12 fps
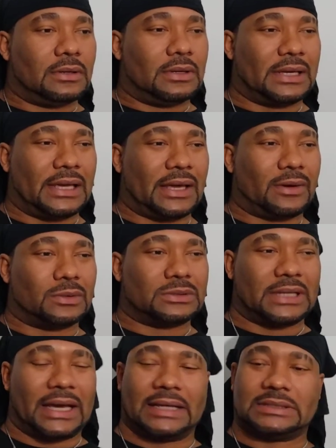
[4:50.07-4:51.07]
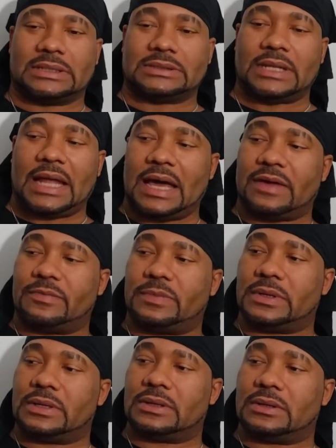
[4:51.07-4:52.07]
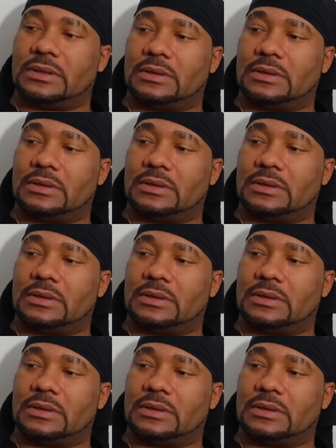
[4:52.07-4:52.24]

he ain't gonna change his life, but